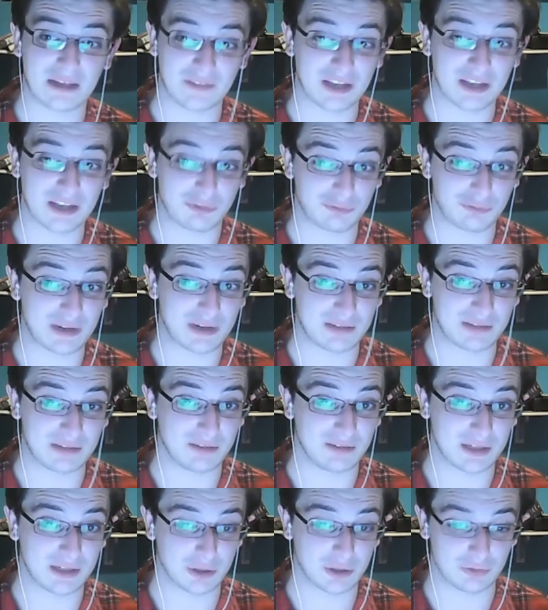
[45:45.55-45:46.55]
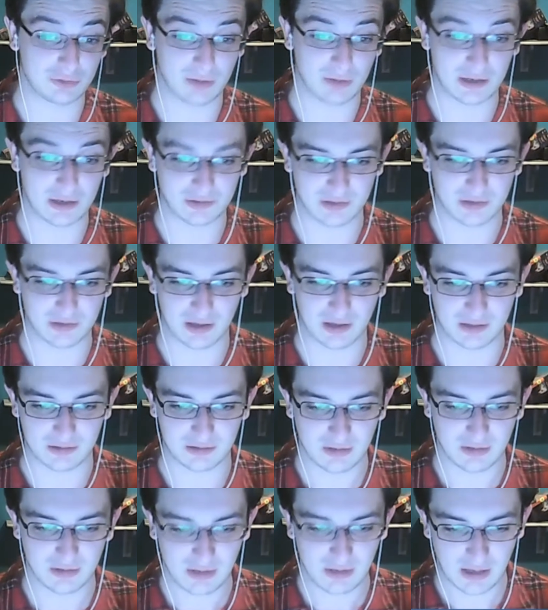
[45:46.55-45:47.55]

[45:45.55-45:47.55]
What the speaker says: They had a really, really good race, and